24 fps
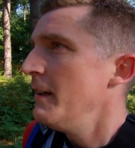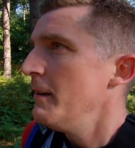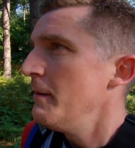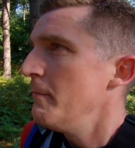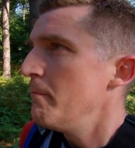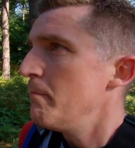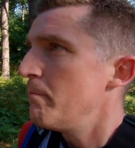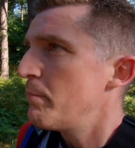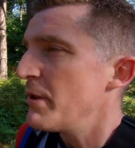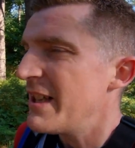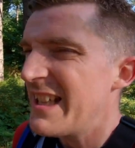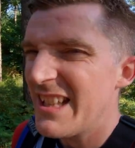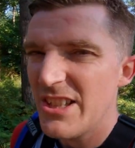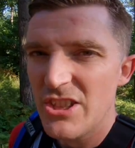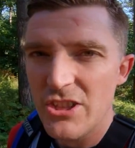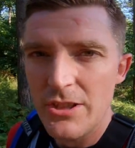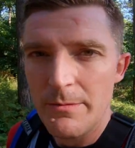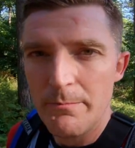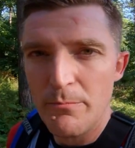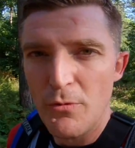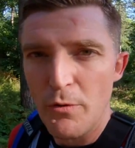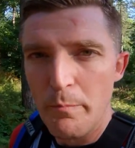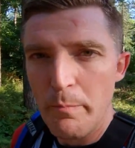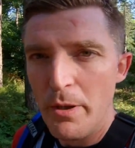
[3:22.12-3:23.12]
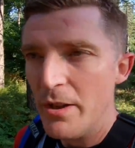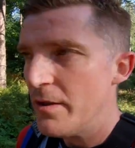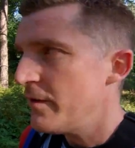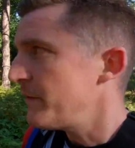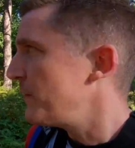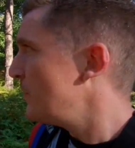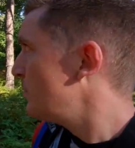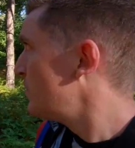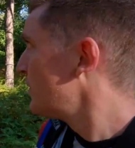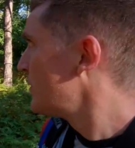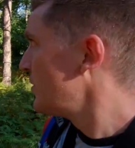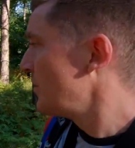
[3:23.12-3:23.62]
brakes seem more powerful
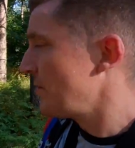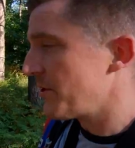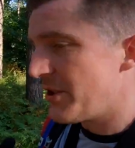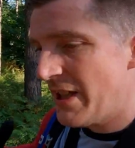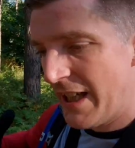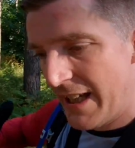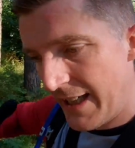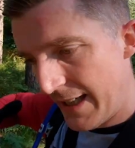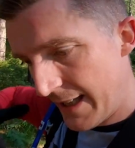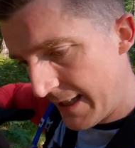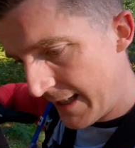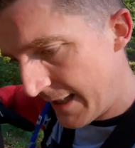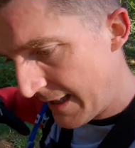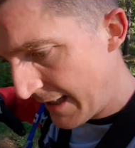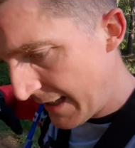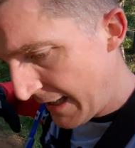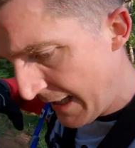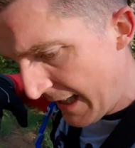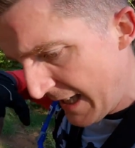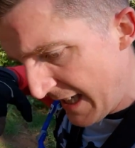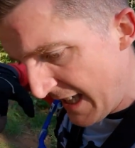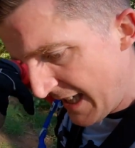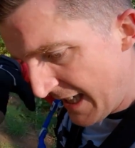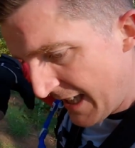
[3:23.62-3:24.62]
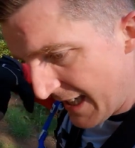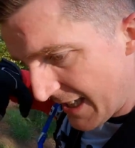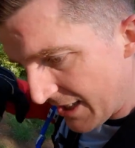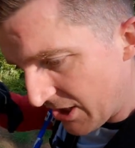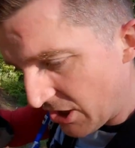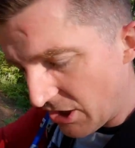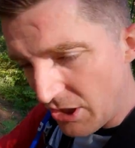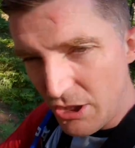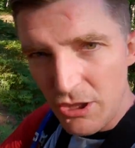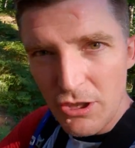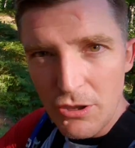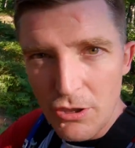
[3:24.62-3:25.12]
because it's
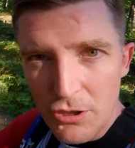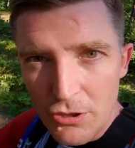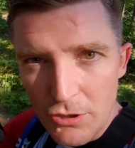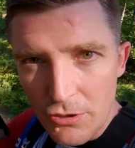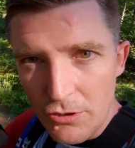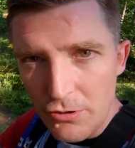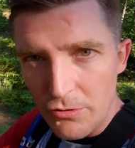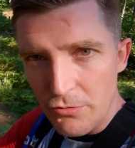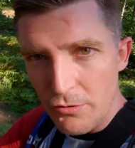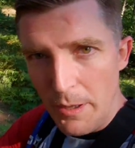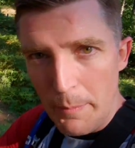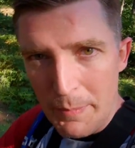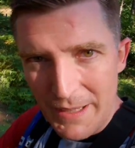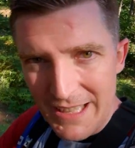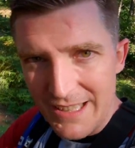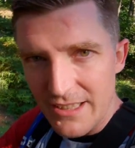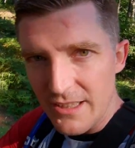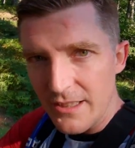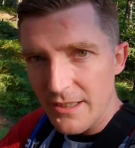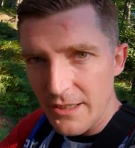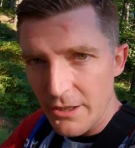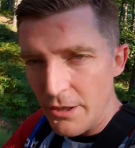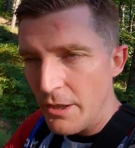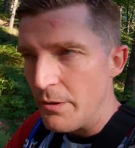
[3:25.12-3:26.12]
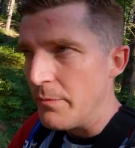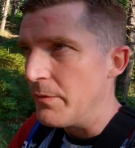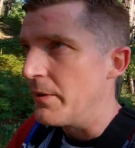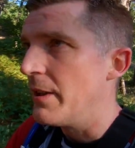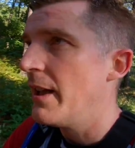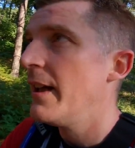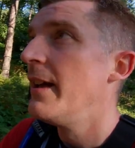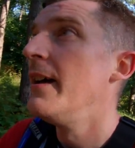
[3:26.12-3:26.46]
gripping into the ground.